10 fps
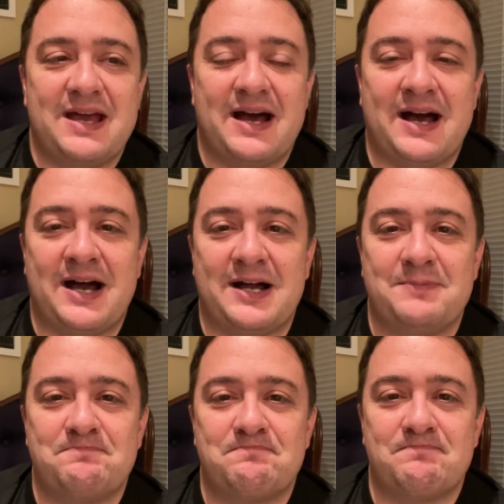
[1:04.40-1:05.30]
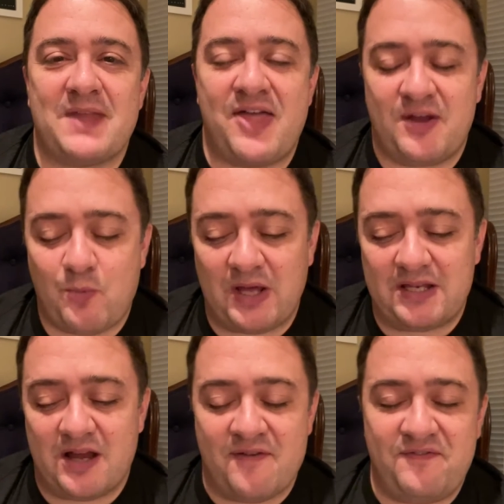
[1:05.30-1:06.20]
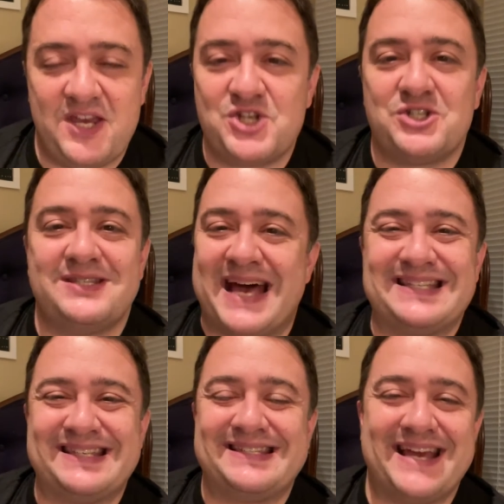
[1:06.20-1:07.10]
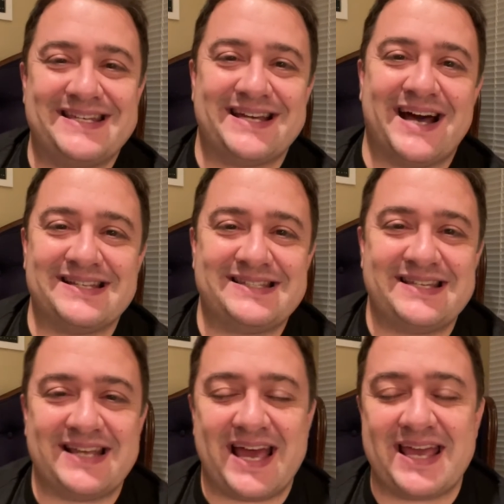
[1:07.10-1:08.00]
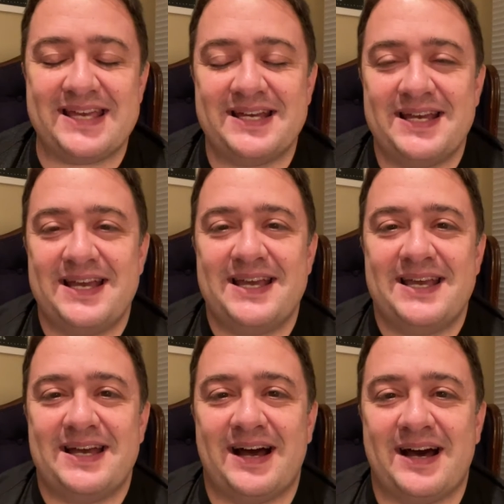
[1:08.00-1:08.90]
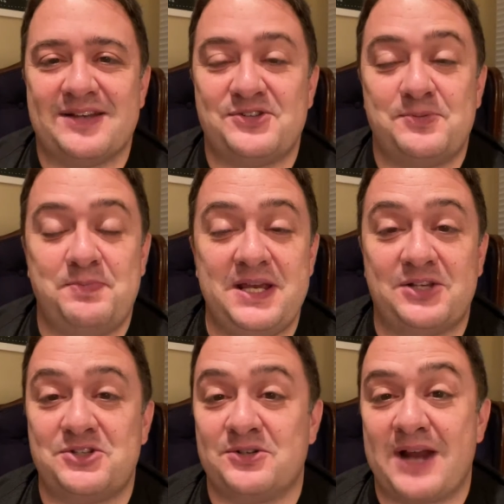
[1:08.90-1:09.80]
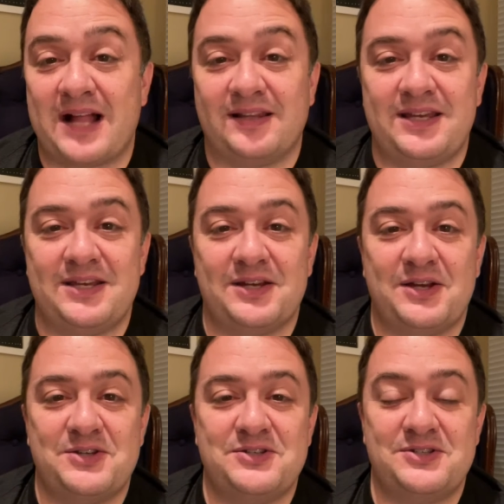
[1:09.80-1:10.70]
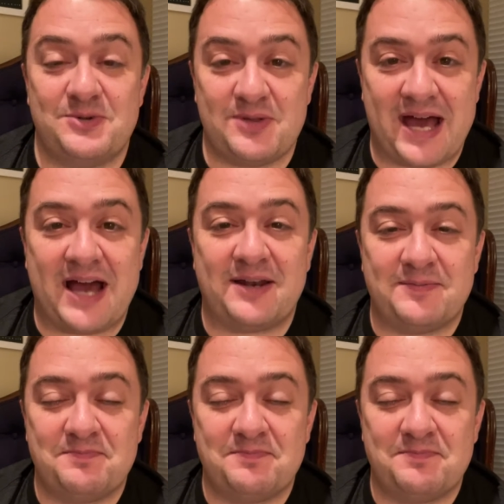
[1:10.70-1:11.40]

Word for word: Uh, I think what Ephesians has to say to us today uh, speaks directly to that.